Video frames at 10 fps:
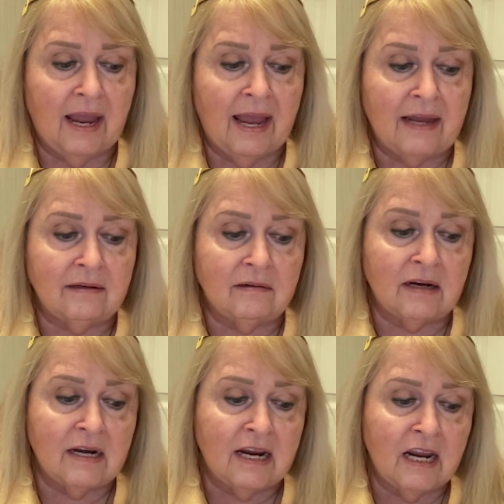and
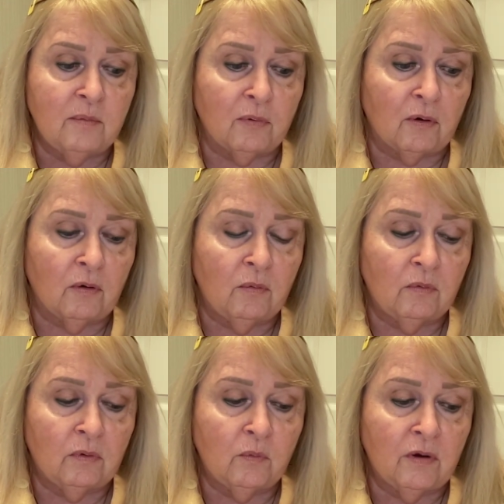in Hebrew
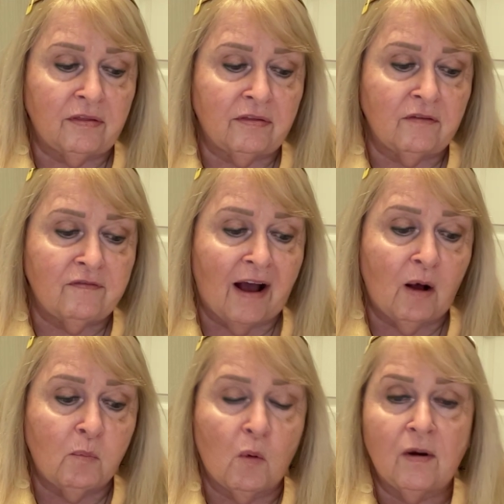with the
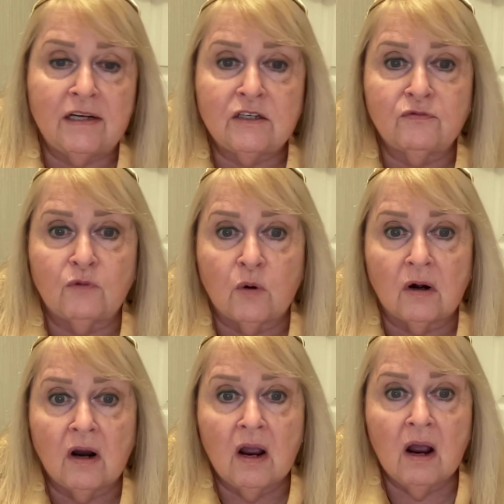vowel points
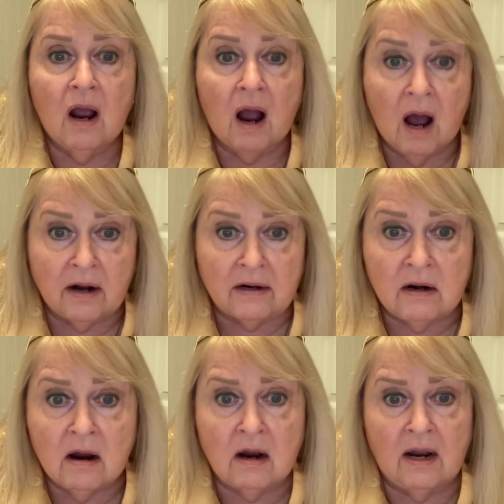for
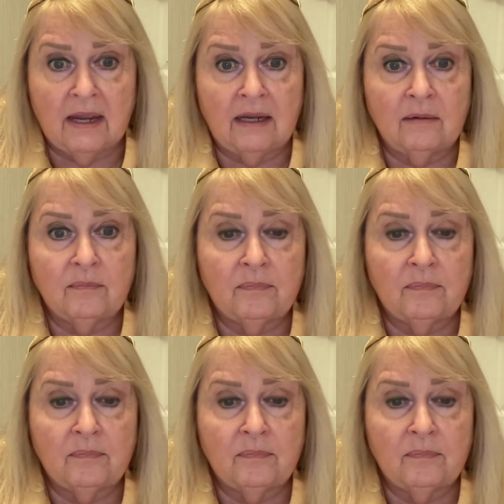Adonai.